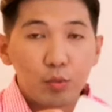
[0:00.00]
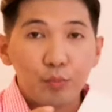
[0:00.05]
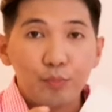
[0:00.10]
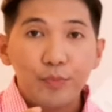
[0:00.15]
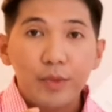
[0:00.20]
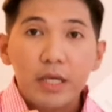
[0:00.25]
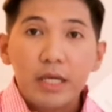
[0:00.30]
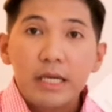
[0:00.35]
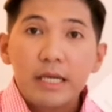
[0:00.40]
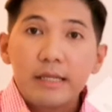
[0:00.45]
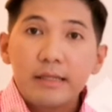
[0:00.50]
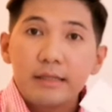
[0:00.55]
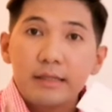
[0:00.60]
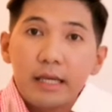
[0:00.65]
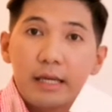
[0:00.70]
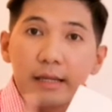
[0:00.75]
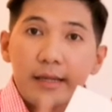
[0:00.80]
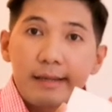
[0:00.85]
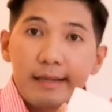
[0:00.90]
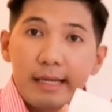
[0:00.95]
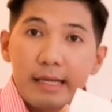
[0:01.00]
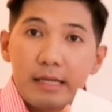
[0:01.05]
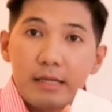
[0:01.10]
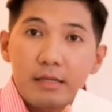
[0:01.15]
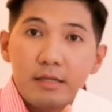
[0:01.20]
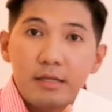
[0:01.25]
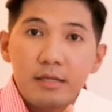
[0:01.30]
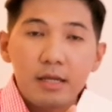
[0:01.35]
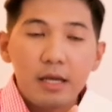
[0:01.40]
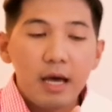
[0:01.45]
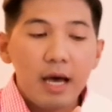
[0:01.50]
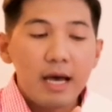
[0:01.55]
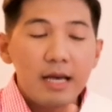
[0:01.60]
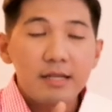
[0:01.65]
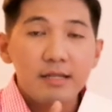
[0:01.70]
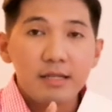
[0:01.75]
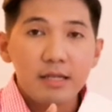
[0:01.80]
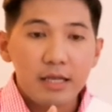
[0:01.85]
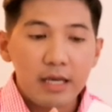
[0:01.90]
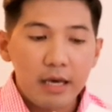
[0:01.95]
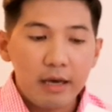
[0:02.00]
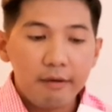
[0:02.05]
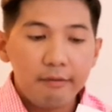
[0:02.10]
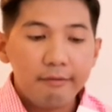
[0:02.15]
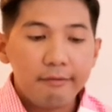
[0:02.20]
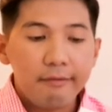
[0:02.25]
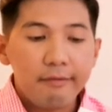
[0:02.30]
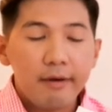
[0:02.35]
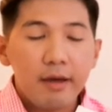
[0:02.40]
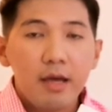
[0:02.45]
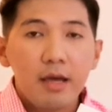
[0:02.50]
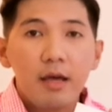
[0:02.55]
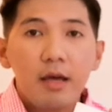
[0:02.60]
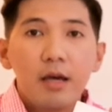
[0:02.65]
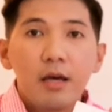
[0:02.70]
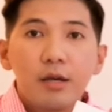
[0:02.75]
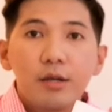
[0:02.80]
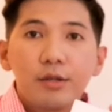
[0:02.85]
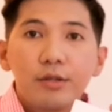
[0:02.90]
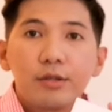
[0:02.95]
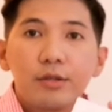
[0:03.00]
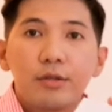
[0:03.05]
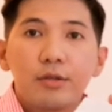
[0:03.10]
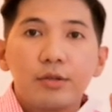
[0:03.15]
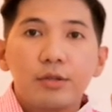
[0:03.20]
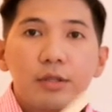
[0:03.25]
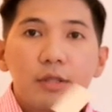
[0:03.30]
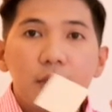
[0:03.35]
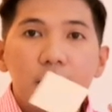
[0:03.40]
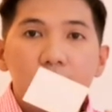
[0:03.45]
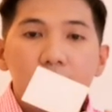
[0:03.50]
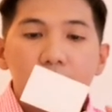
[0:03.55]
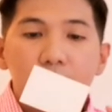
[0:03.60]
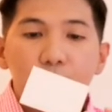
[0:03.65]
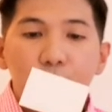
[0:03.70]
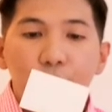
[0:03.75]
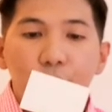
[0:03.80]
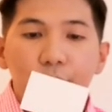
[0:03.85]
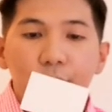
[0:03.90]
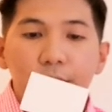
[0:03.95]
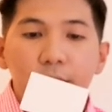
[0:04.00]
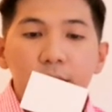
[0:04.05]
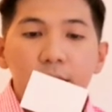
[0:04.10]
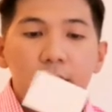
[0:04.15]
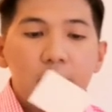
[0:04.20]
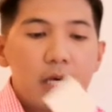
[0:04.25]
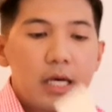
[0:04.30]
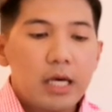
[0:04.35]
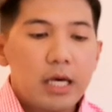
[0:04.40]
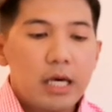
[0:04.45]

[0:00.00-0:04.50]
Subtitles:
to send this as a gift. So this one,